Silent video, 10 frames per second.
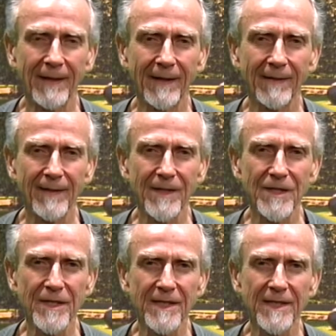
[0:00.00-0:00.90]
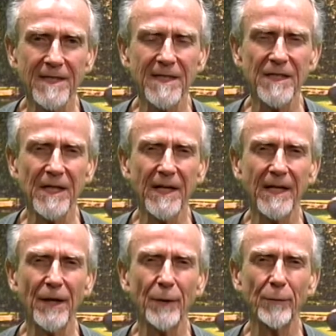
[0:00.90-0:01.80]
This is
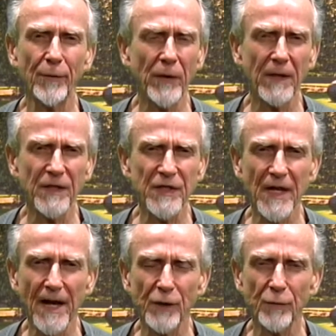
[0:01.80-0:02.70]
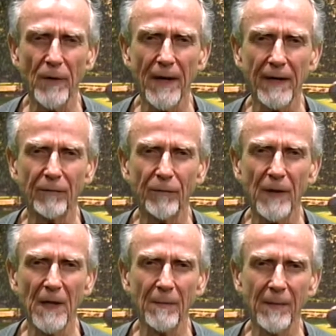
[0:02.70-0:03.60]
a very unsatisfying
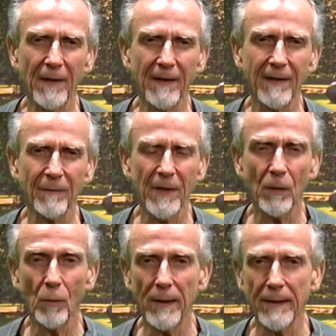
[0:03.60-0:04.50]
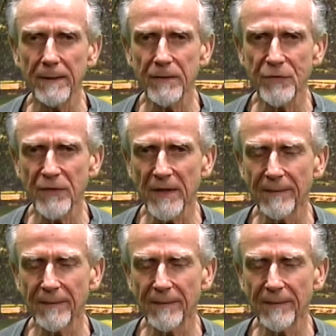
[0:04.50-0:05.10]
film in many ways